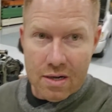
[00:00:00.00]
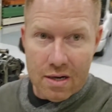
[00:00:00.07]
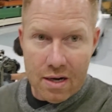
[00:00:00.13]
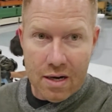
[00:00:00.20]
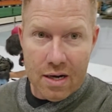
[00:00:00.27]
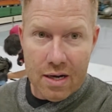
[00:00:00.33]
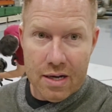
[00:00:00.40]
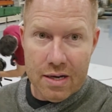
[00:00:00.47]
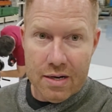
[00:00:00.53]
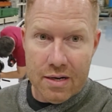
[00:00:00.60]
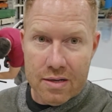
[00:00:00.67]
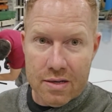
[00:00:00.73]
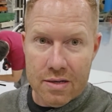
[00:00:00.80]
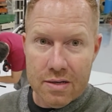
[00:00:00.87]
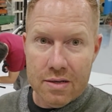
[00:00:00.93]
on
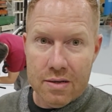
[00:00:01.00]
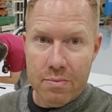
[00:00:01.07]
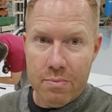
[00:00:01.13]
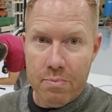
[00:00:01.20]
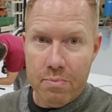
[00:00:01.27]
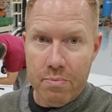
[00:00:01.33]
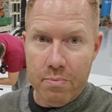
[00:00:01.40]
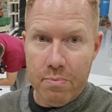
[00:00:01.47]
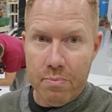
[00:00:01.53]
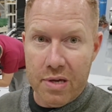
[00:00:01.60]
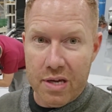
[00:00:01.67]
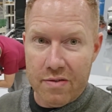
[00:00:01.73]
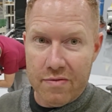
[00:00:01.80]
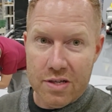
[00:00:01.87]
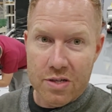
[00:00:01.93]

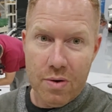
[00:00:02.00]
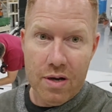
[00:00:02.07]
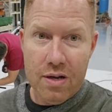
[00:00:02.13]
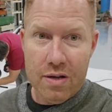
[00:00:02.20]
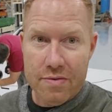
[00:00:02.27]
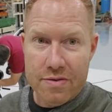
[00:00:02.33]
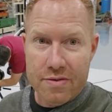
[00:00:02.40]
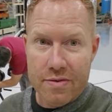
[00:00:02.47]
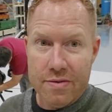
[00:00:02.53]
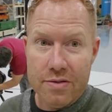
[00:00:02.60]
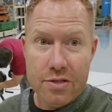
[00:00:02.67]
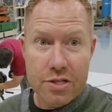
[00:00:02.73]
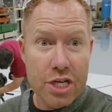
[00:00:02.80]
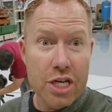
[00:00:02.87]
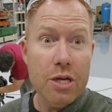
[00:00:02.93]
big V12s,
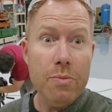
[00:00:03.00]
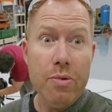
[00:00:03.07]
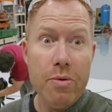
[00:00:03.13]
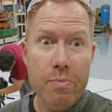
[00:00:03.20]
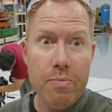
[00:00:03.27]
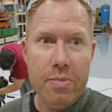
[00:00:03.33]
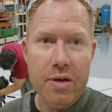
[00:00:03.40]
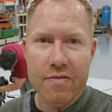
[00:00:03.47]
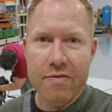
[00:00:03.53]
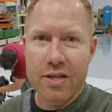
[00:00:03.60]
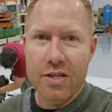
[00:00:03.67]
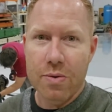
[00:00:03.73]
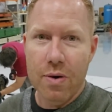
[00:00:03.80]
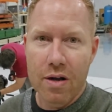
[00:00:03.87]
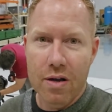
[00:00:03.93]
cheap big
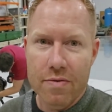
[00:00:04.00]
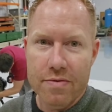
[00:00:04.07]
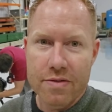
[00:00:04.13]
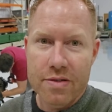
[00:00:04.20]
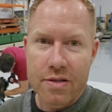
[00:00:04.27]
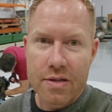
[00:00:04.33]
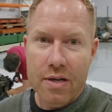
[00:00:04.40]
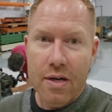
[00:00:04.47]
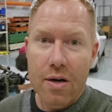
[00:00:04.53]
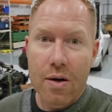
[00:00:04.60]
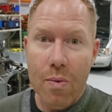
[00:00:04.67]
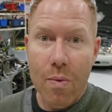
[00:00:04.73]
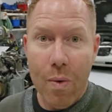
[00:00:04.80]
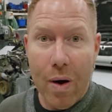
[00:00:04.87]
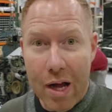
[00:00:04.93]
V12s
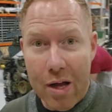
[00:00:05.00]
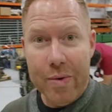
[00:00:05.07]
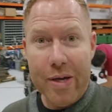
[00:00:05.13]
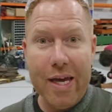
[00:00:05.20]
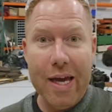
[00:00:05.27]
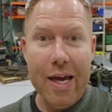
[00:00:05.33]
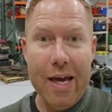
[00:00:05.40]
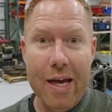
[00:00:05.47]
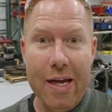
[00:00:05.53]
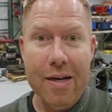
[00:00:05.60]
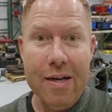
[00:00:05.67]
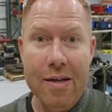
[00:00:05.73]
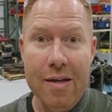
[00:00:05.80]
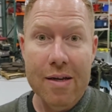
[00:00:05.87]
while we can,